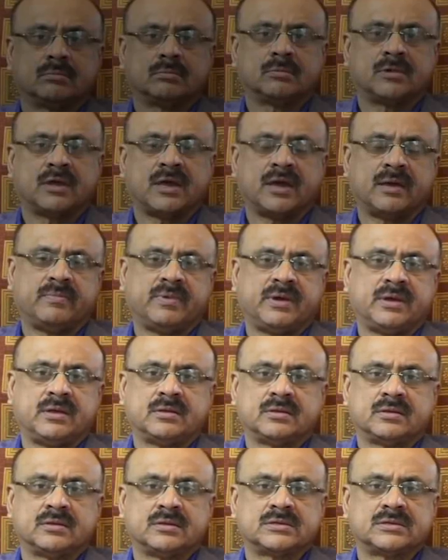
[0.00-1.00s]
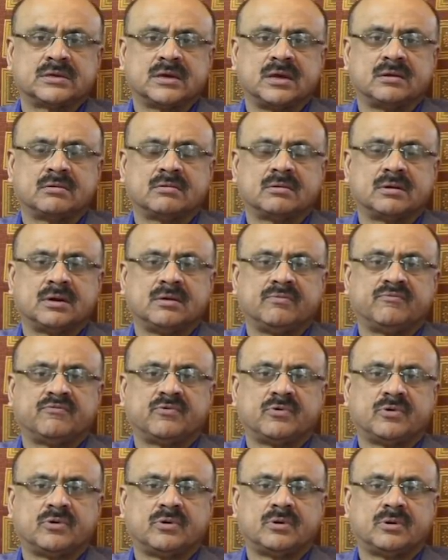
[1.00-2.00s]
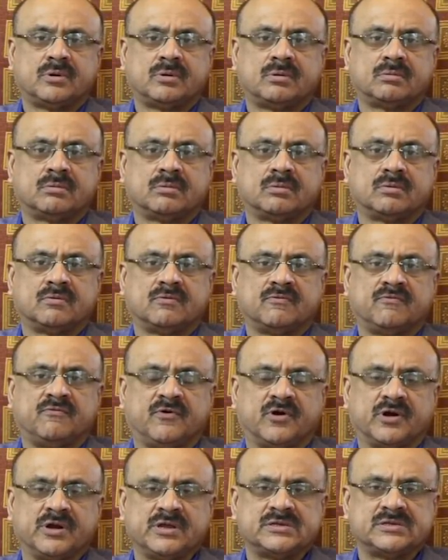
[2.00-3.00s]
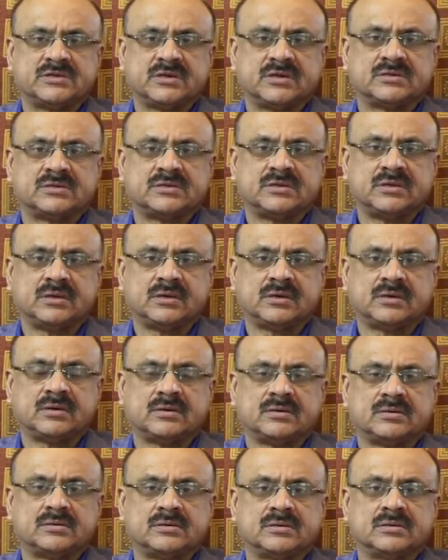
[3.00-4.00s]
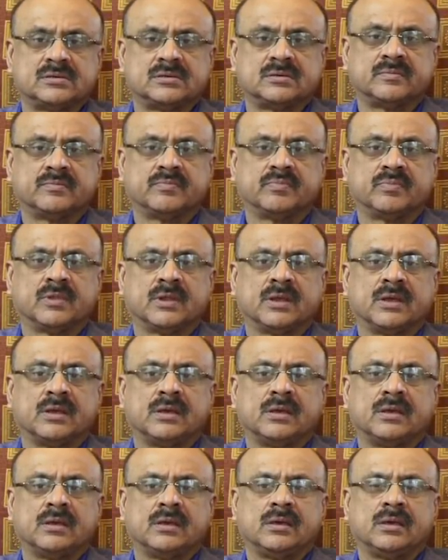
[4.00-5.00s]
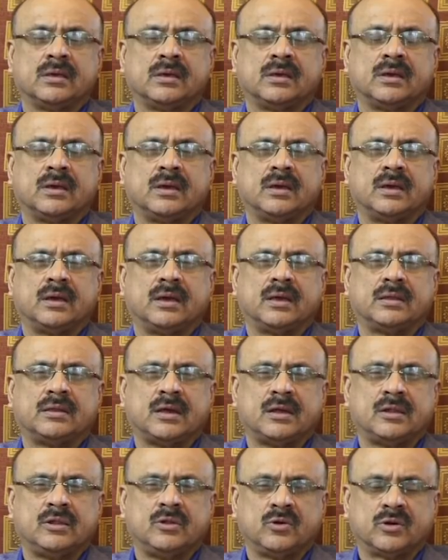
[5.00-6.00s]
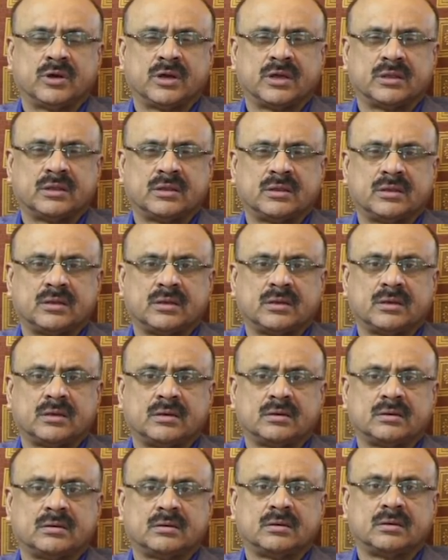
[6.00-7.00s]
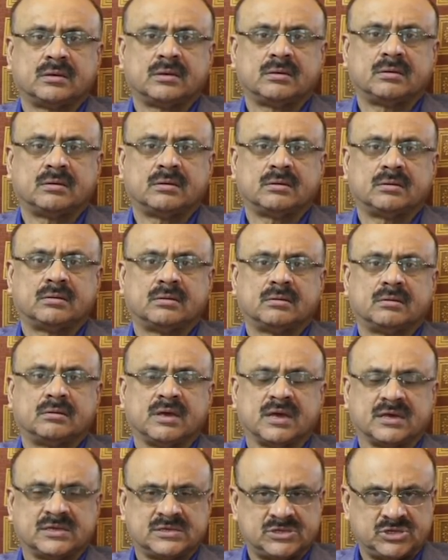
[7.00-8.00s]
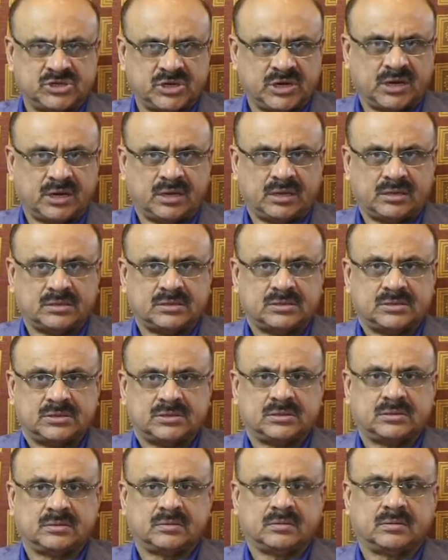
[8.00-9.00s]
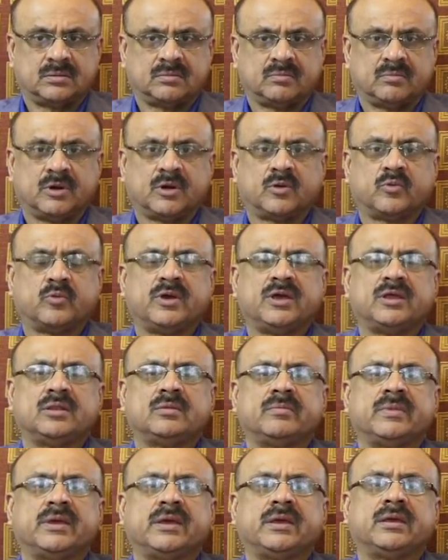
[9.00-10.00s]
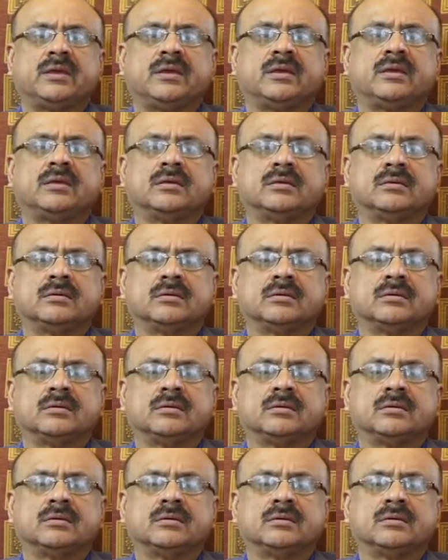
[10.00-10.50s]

I've been in this country for 46 years, and I look at the exchange between me